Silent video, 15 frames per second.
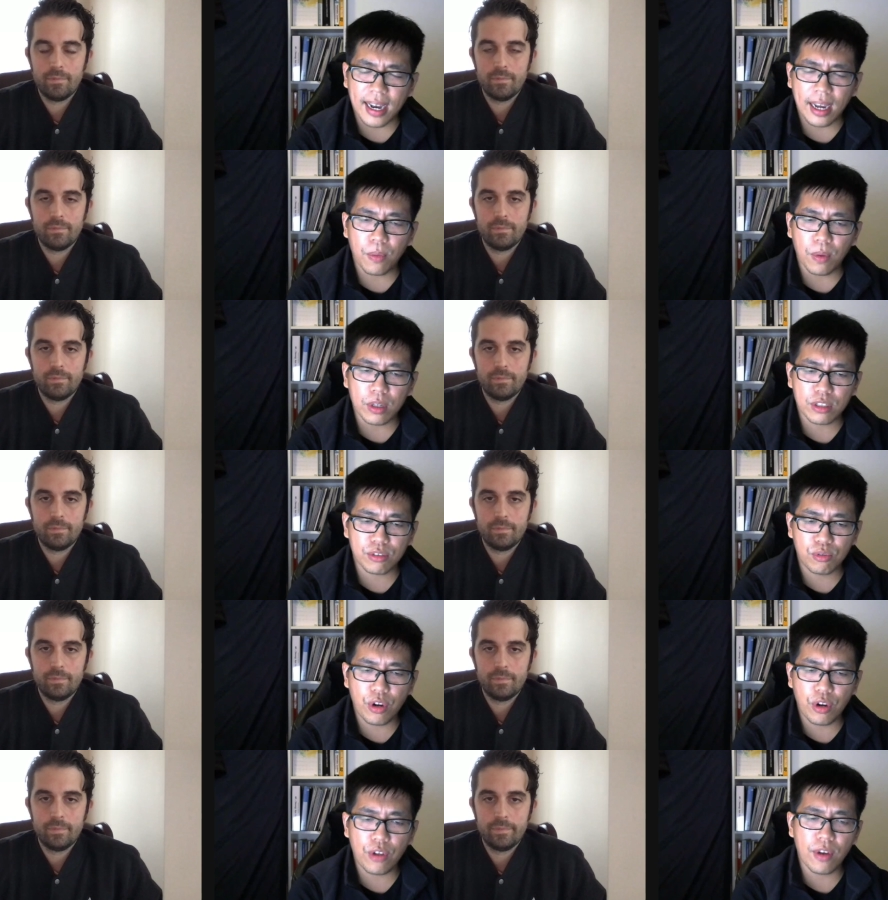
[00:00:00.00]
Speaker 1: high
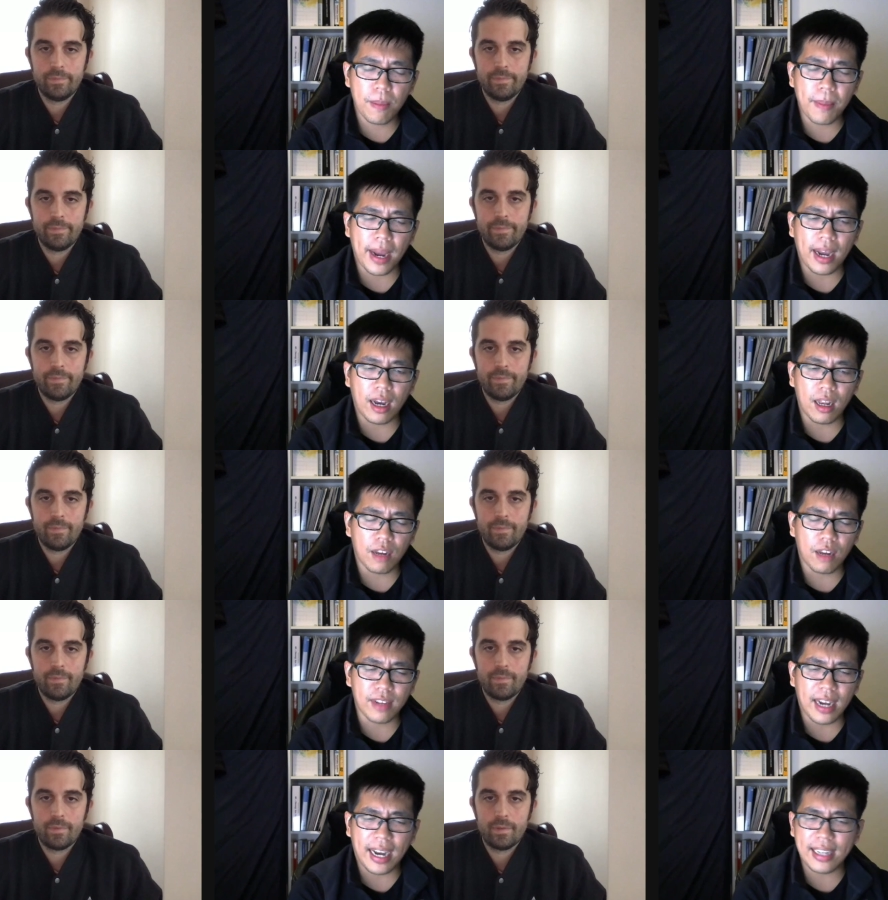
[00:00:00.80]
was driven by a
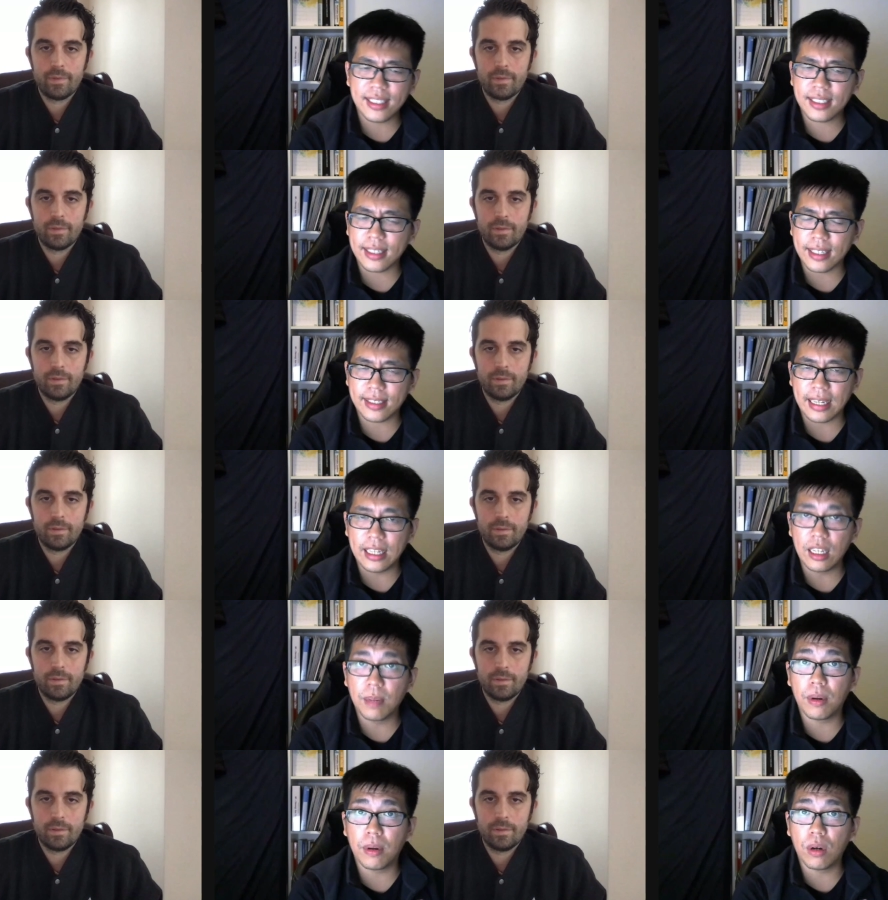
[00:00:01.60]
lot of the
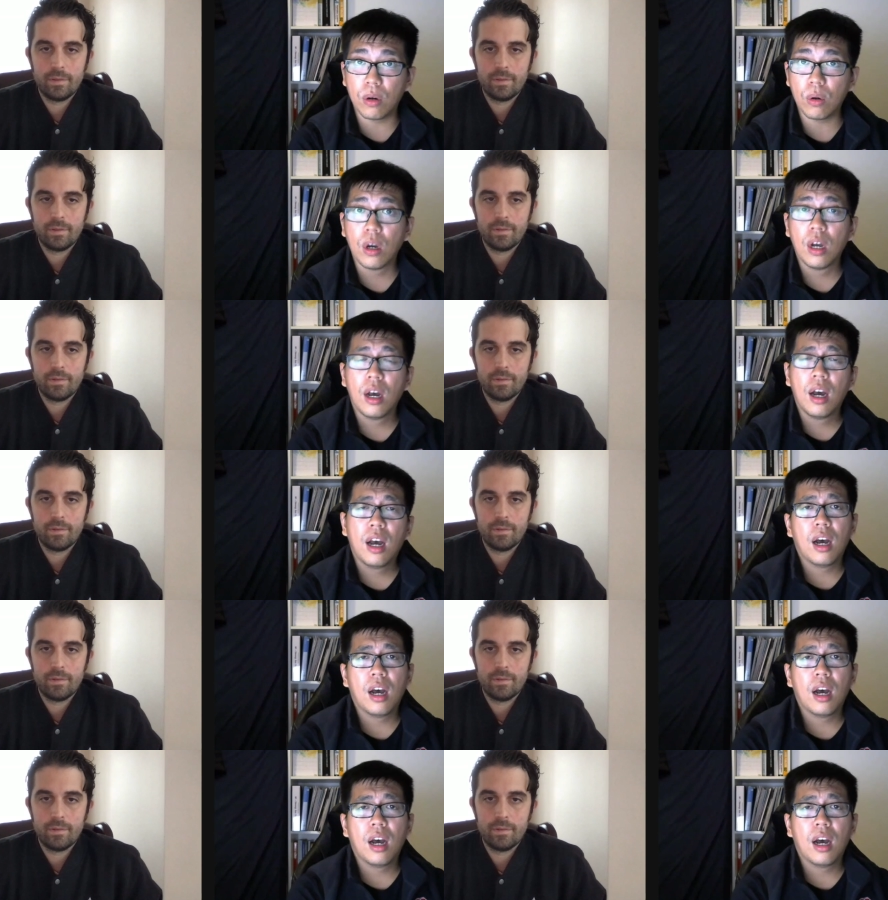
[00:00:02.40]
unsustainable